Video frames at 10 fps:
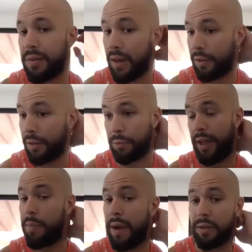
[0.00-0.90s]
And to relate
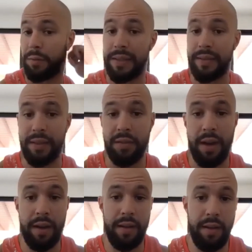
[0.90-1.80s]
it back to business,
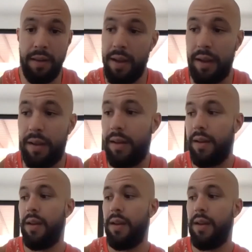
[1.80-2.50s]
right? Like